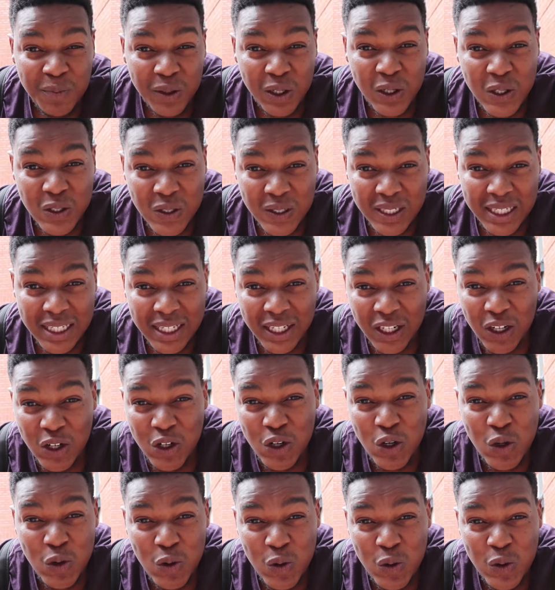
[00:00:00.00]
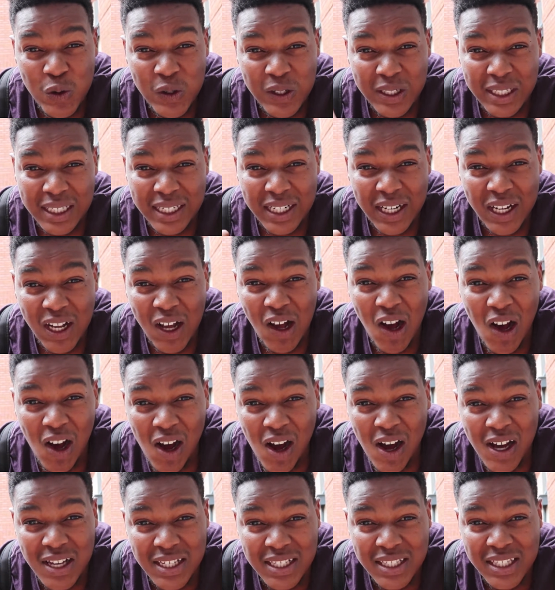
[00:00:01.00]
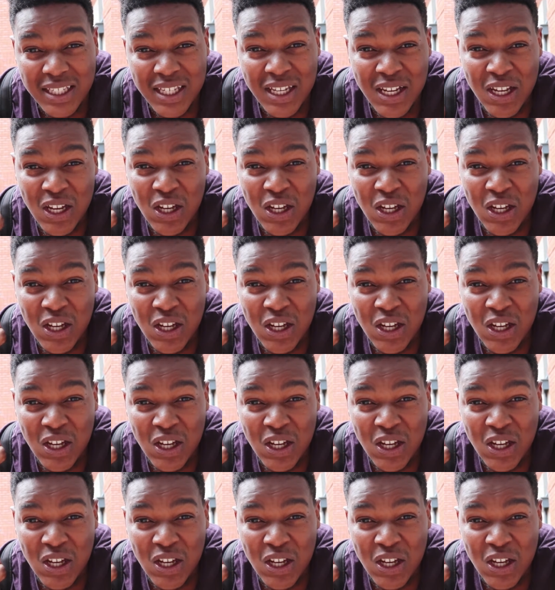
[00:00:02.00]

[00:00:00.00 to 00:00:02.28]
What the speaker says: because you need a crew, you need a cast,